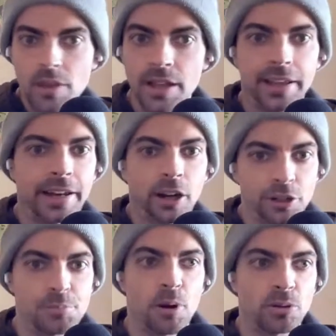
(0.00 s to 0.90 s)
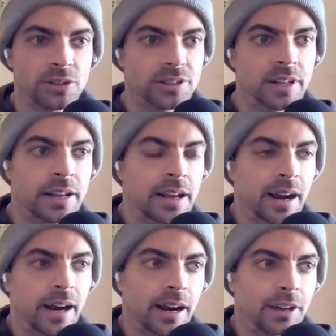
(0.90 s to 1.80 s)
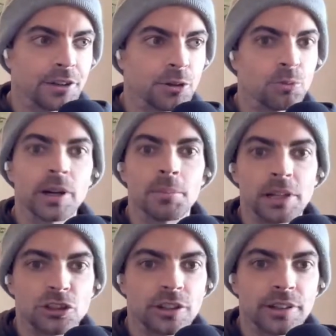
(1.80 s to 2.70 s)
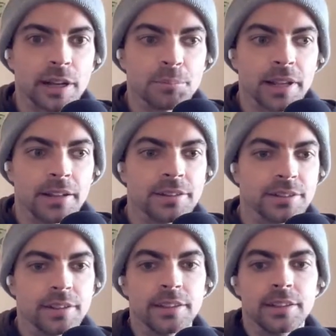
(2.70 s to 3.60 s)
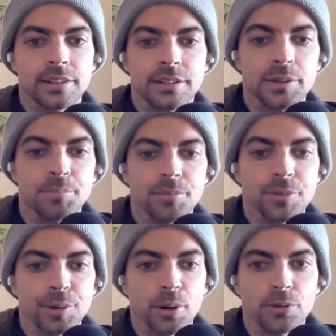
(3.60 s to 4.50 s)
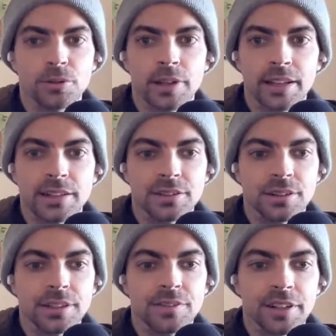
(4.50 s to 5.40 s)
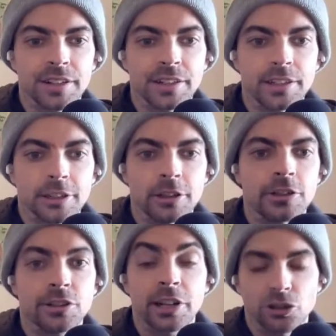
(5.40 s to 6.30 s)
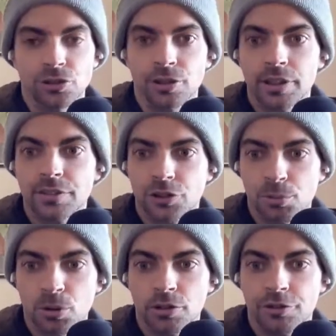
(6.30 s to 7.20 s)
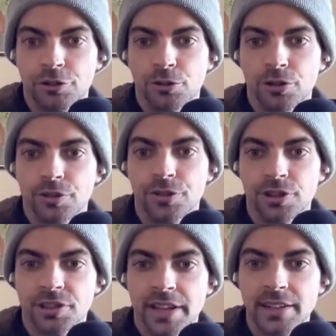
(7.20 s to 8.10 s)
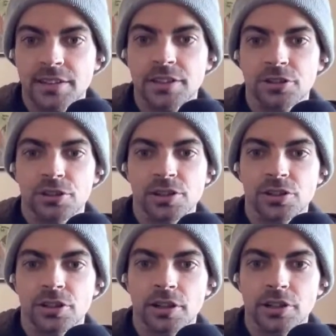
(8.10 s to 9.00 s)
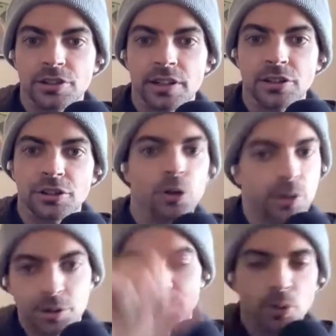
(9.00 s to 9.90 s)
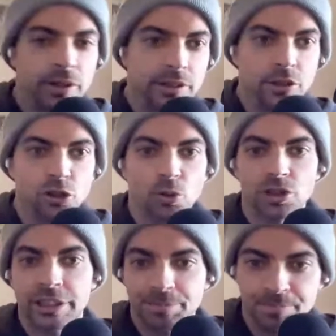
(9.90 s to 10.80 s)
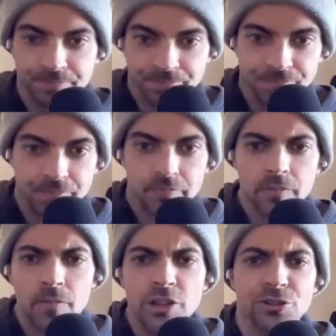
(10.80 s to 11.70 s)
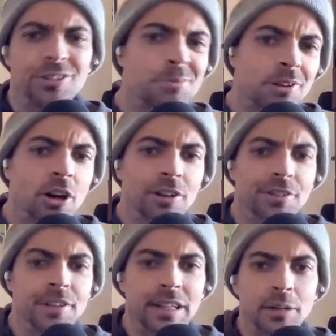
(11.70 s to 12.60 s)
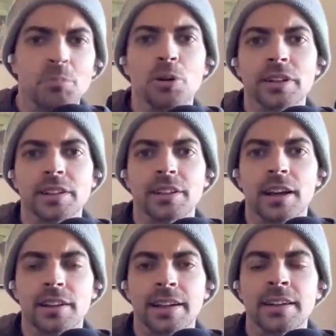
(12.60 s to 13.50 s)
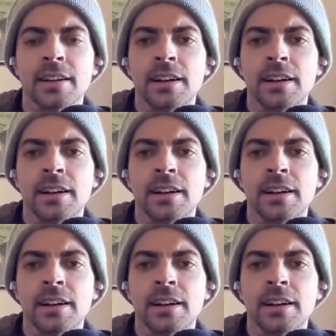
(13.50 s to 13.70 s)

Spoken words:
and getting onto boats. What I mentioned in the updates, the boat is leaving, scheduled to leave tomorrow for the States. So that's good. It's boating into Georgia. It's a little bit longer than like boating into LA.